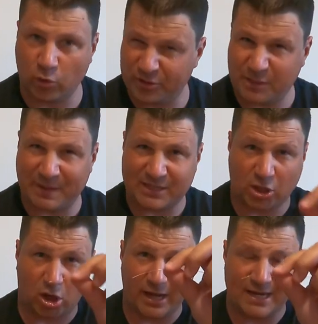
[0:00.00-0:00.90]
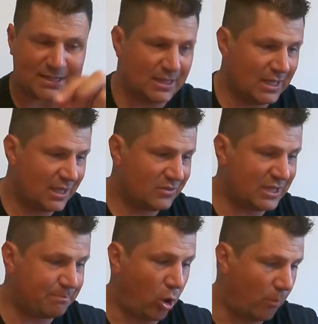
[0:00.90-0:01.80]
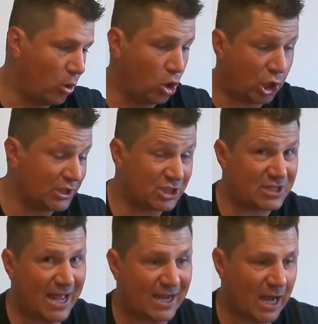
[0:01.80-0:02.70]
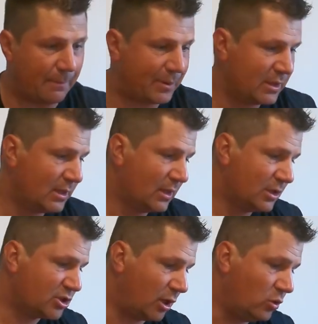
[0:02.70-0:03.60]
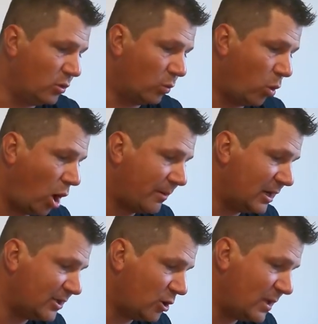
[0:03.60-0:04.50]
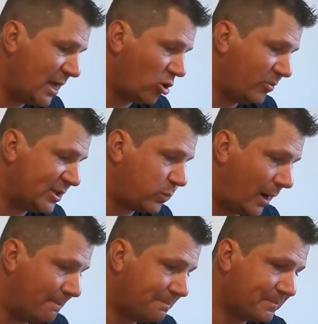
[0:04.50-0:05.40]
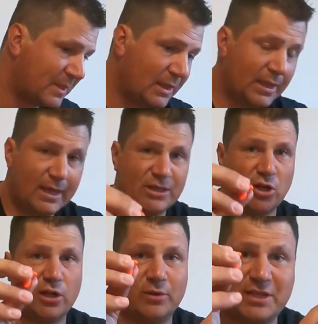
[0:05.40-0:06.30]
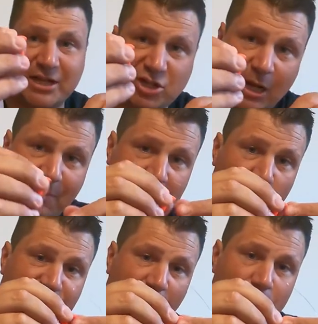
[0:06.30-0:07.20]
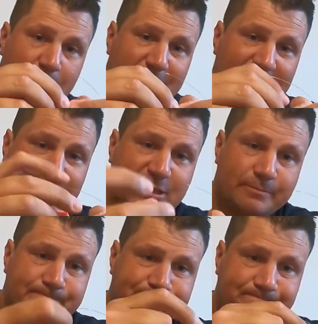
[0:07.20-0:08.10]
or there's a bit of tide, this bottom hook can snag up. So what I'm going to do here on this one is I'm going to attach a couple of little floating beads.